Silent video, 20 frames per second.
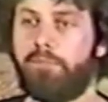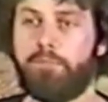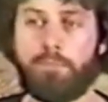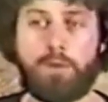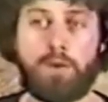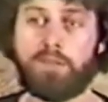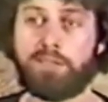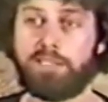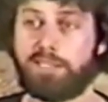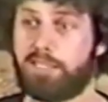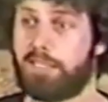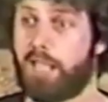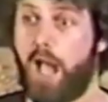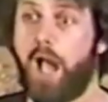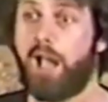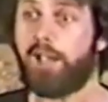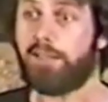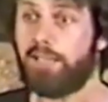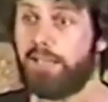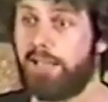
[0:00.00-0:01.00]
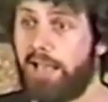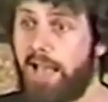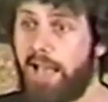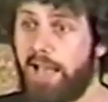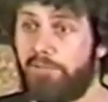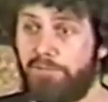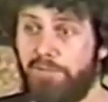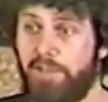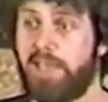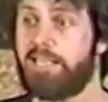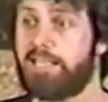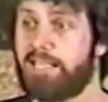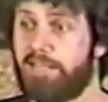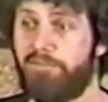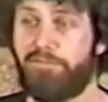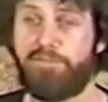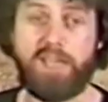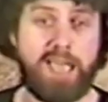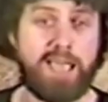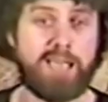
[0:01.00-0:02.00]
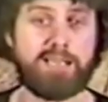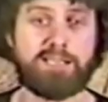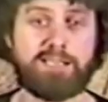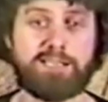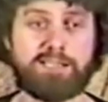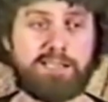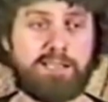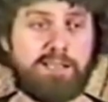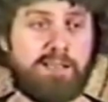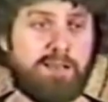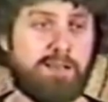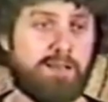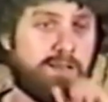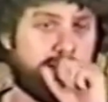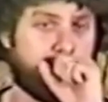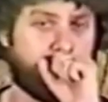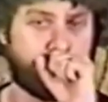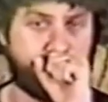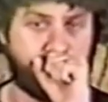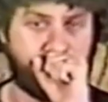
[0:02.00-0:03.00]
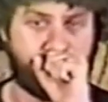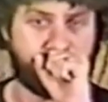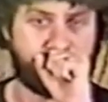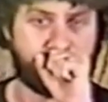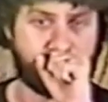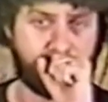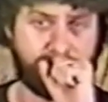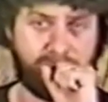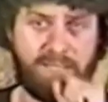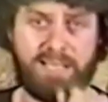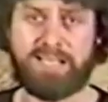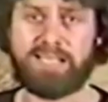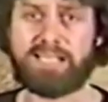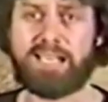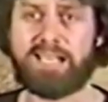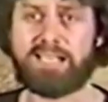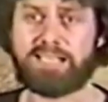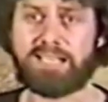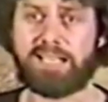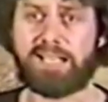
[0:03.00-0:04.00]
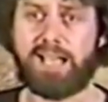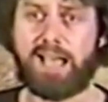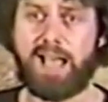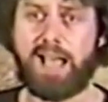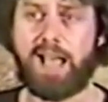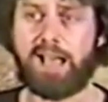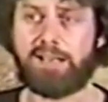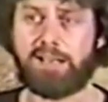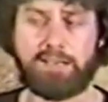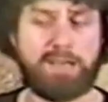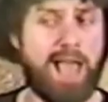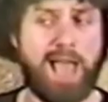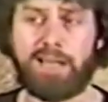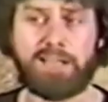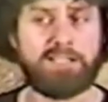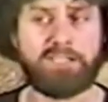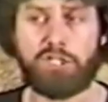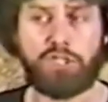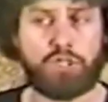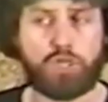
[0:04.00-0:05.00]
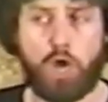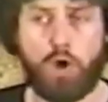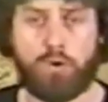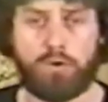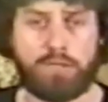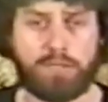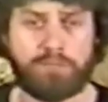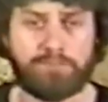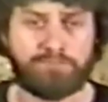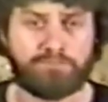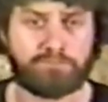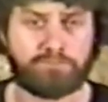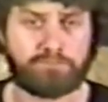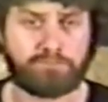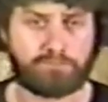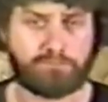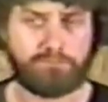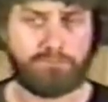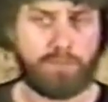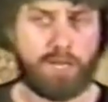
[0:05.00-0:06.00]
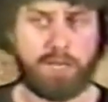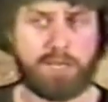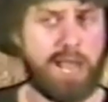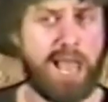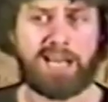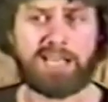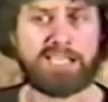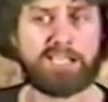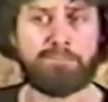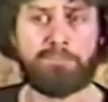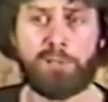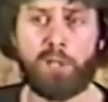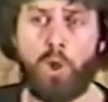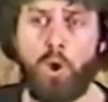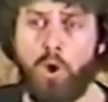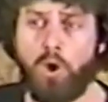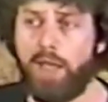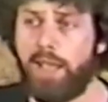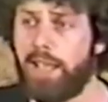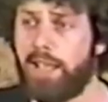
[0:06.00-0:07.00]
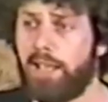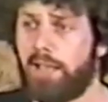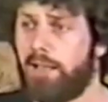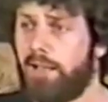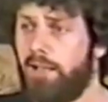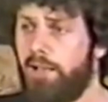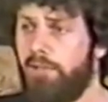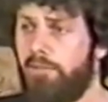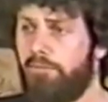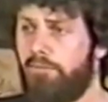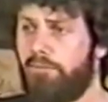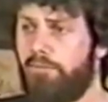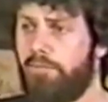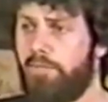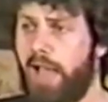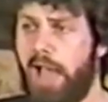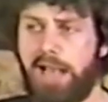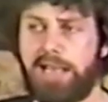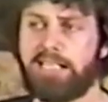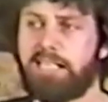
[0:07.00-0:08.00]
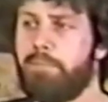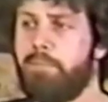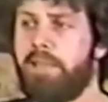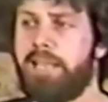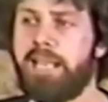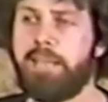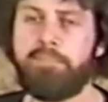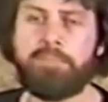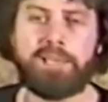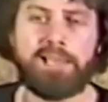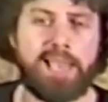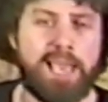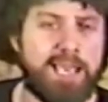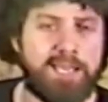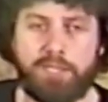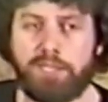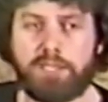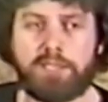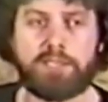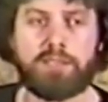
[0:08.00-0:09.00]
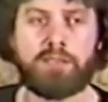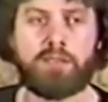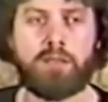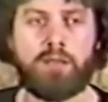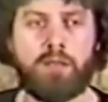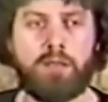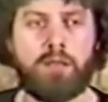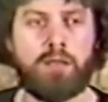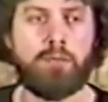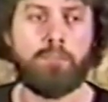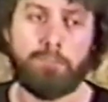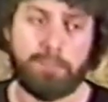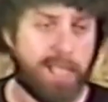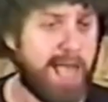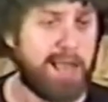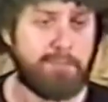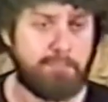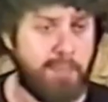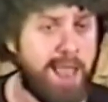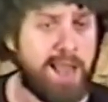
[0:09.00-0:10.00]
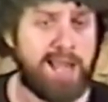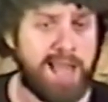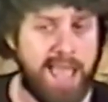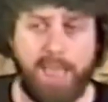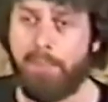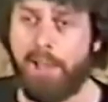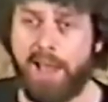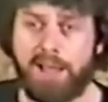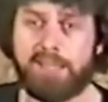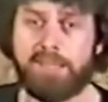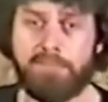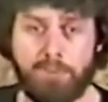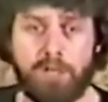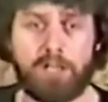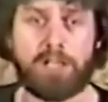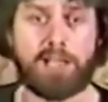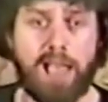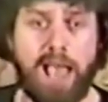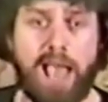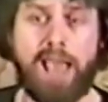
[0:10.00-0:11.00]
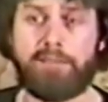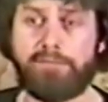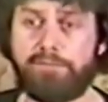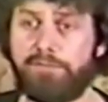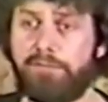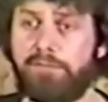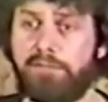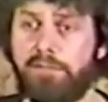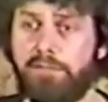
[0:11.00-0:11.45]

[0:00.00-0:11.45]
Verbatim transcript: Moses talked to God face to face. He says to God, not as a joke, not as a ploy, not as a manipulation, blot my name out of the book of life.